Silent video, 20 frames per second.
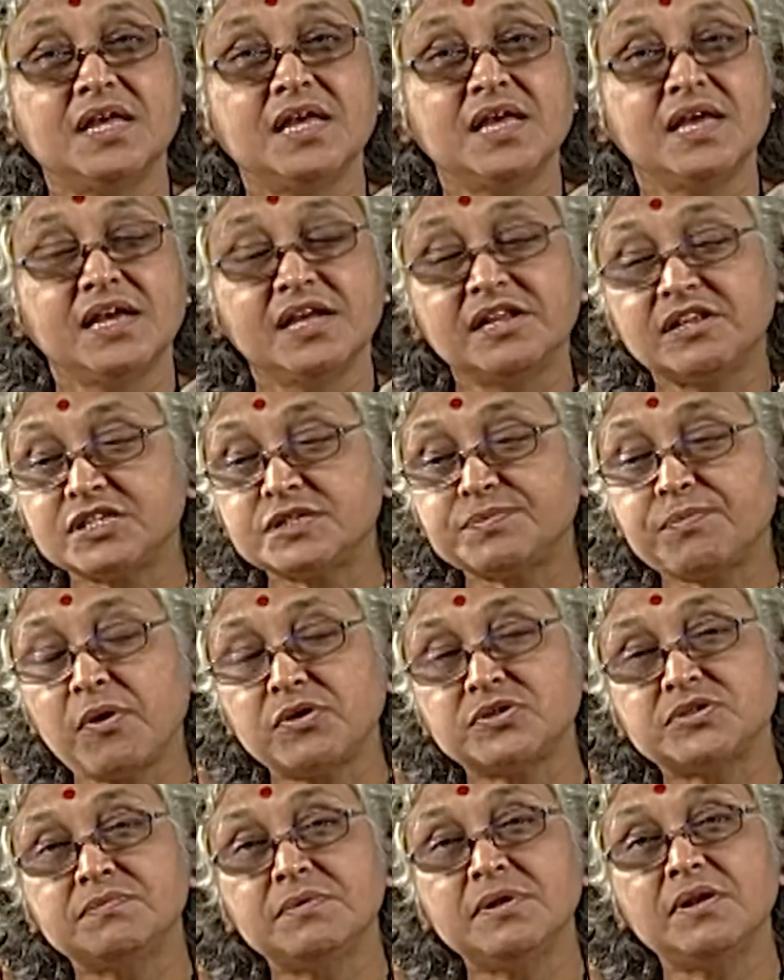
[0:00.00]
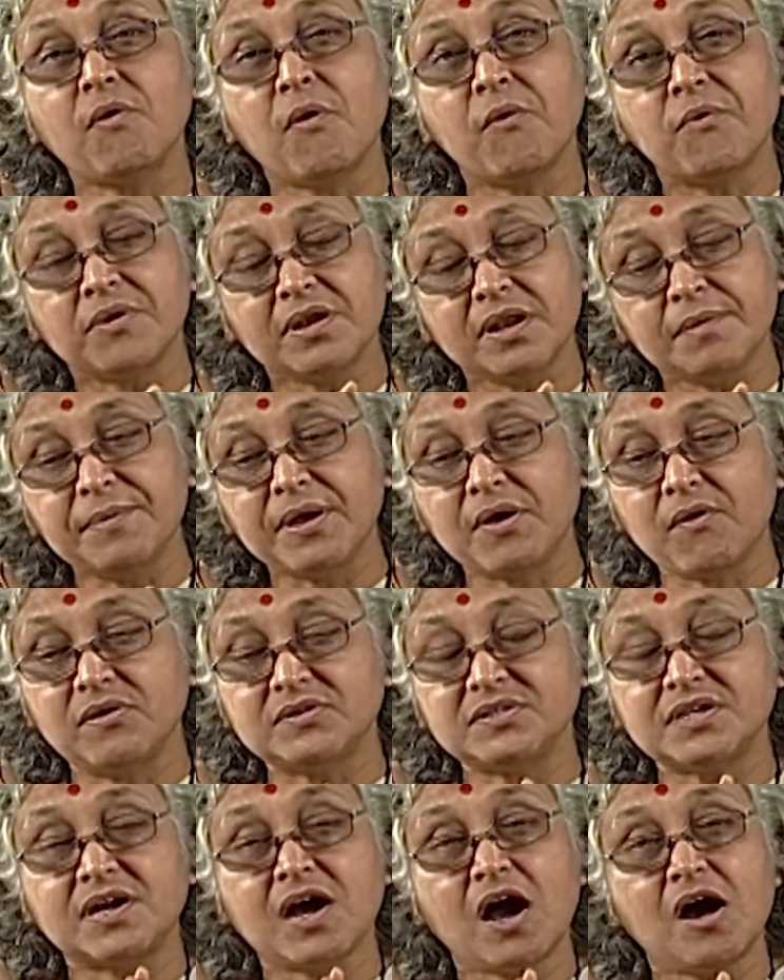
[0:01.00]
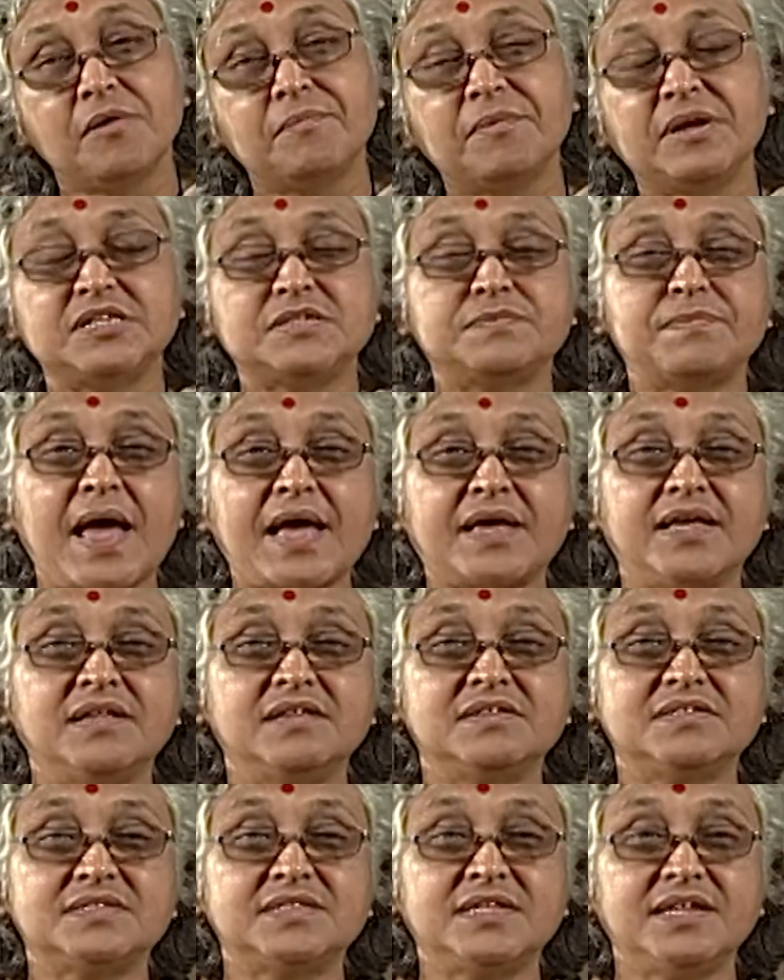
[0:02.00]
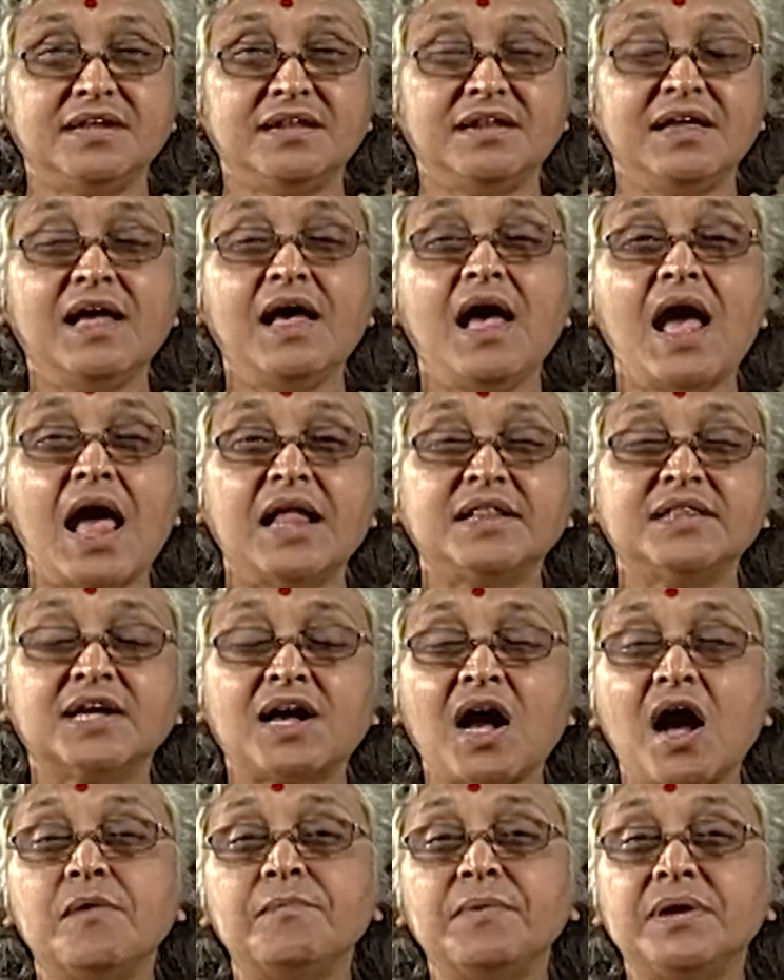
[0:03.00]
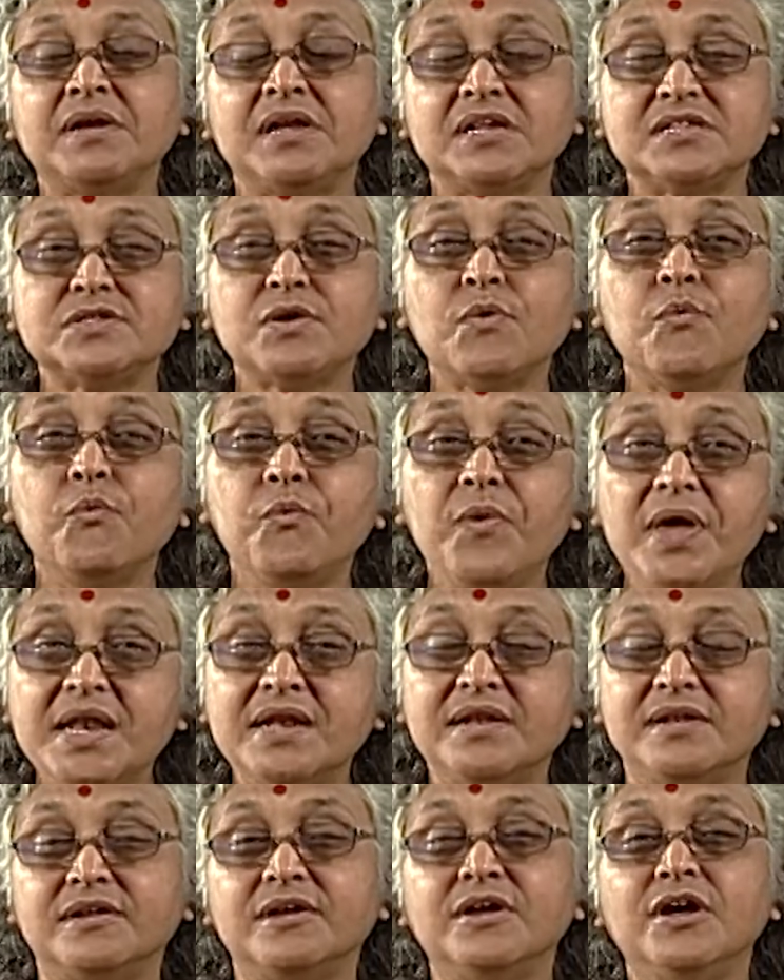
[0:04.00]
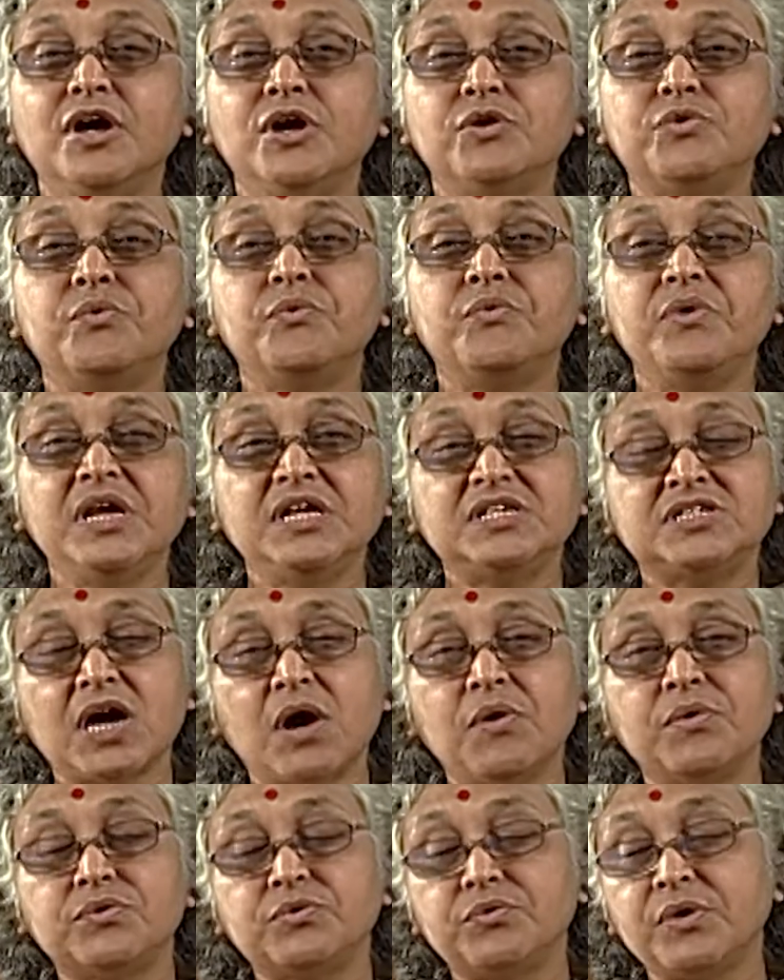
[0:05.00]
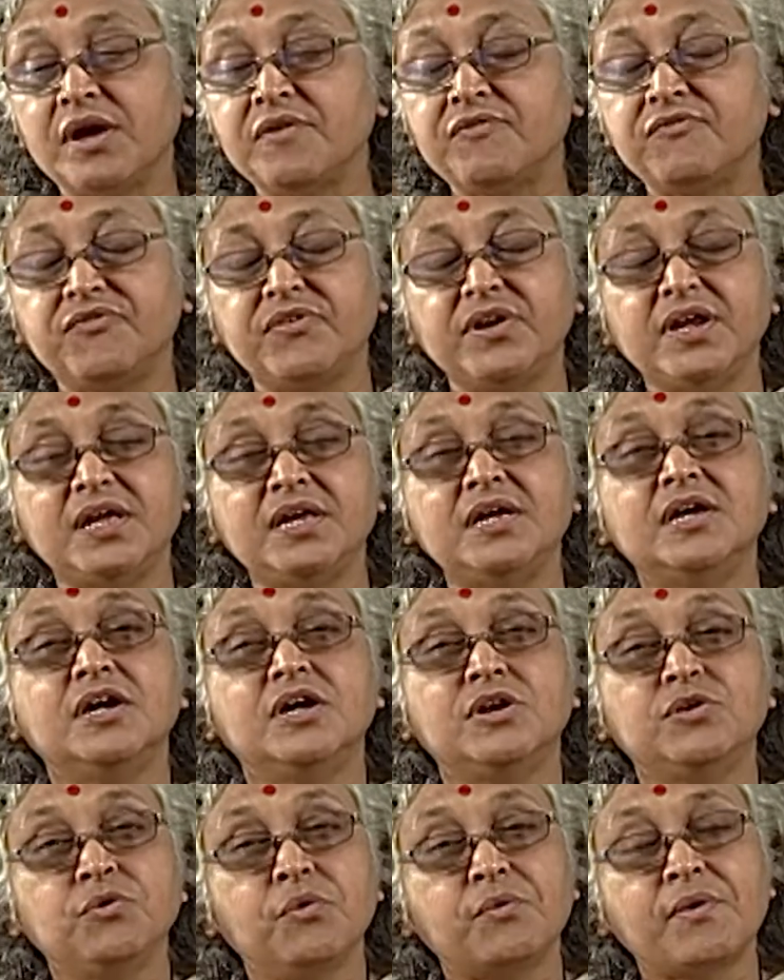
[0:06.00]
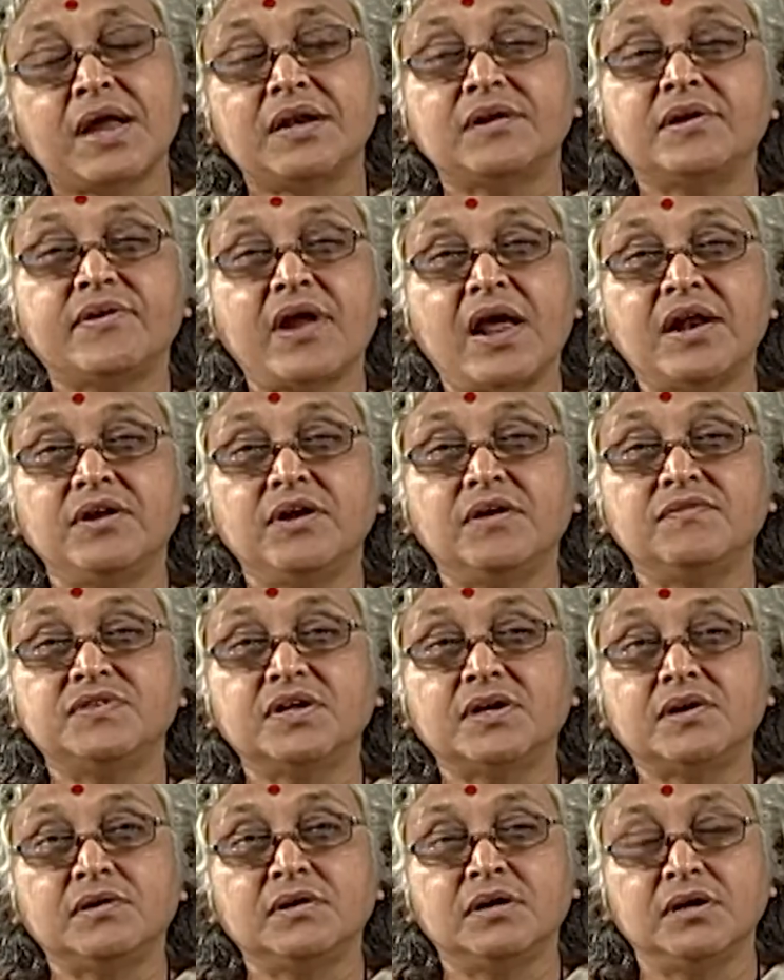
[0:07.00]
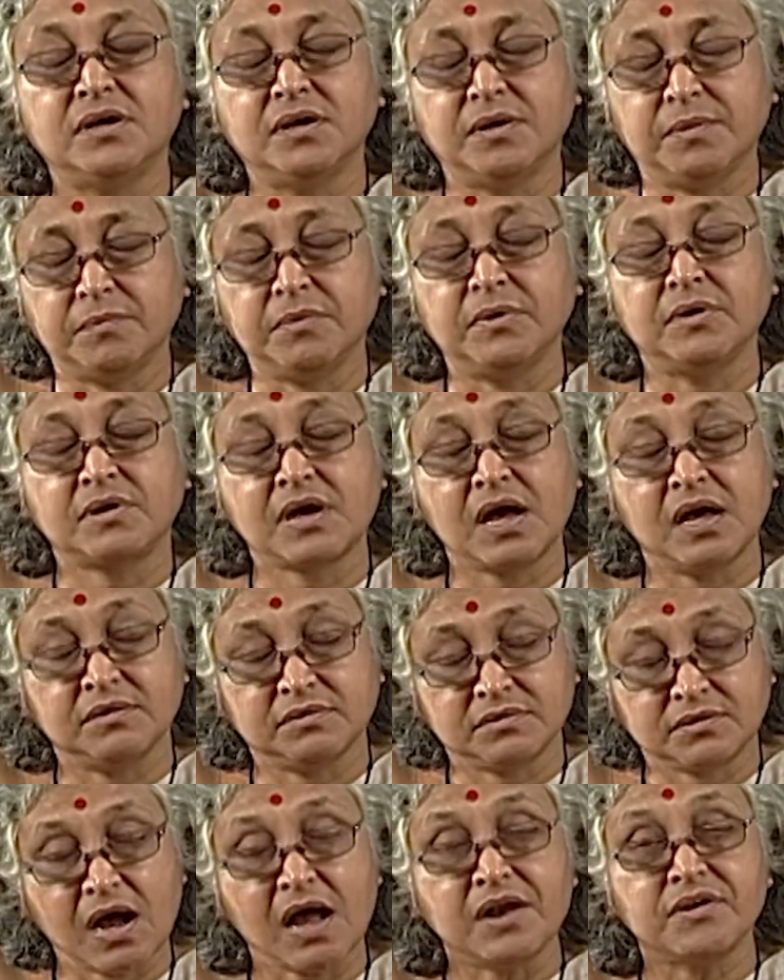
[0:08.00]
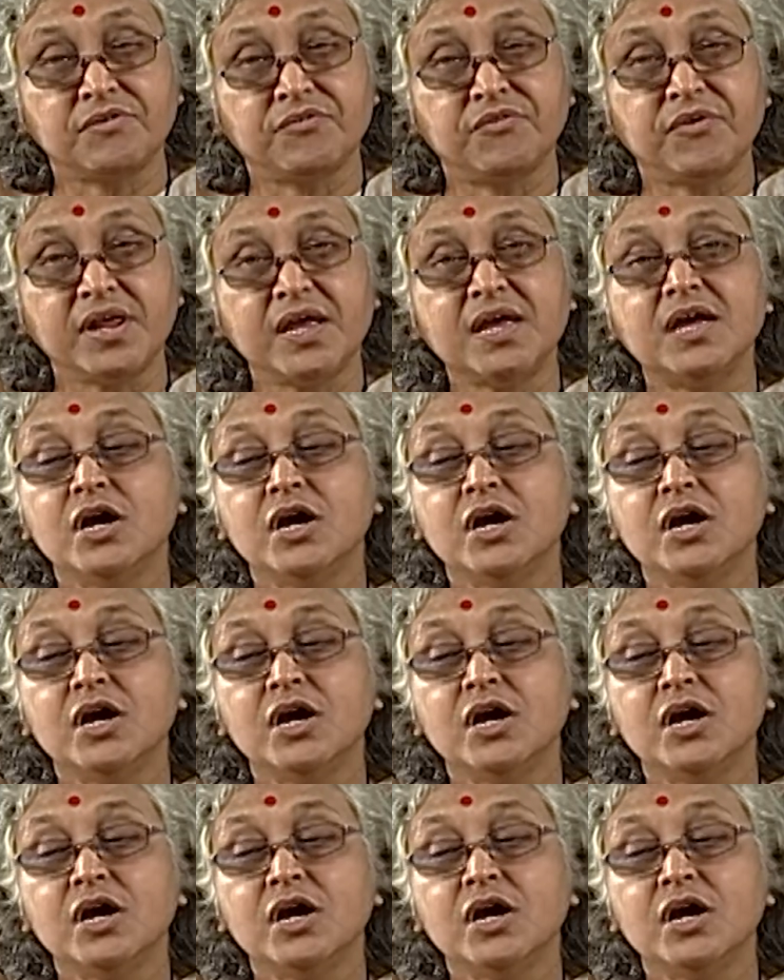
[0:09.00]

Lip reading: It is possible only because the government's backing is there, and the government has the will to reach out to every nook and cranny of the country